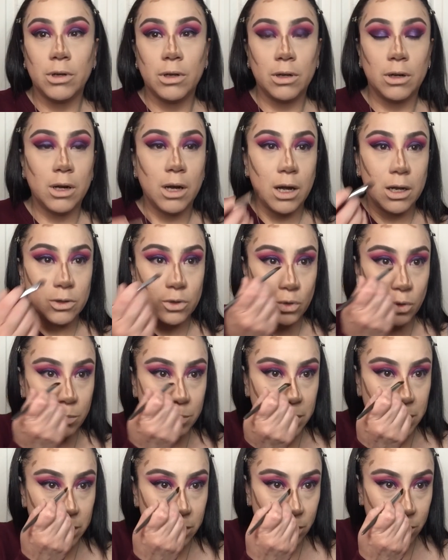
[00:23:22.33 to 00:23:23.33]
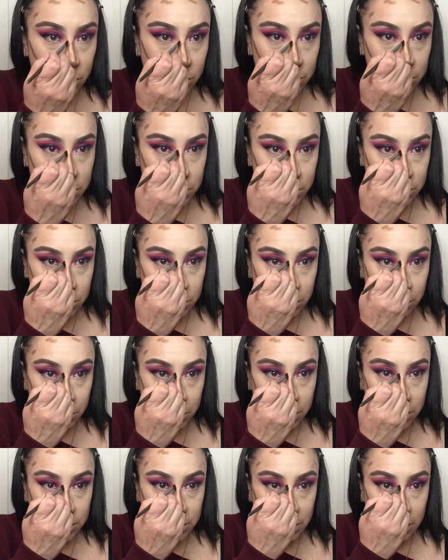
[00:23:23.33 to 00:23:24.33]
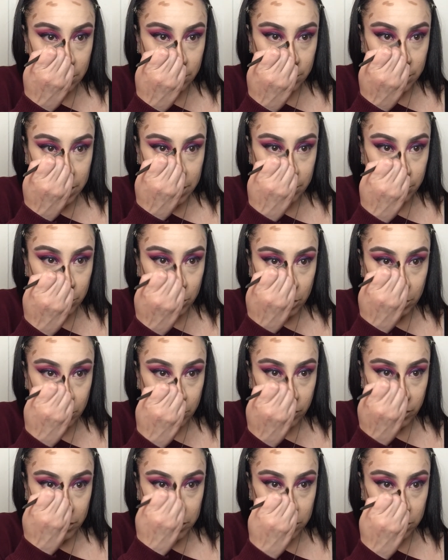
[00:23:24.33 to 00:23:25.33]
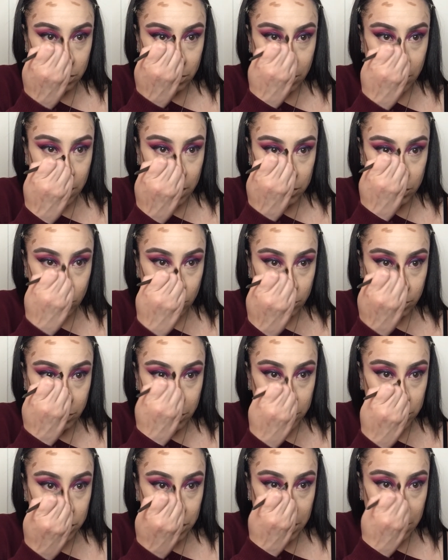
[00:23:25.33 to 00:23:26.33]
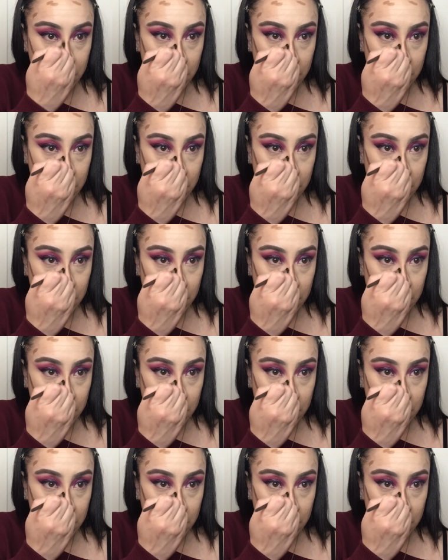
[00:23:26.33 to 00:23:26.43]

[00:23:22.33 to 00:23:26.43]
contour my nose. So I'm gonna take my Beauty Professional contour brush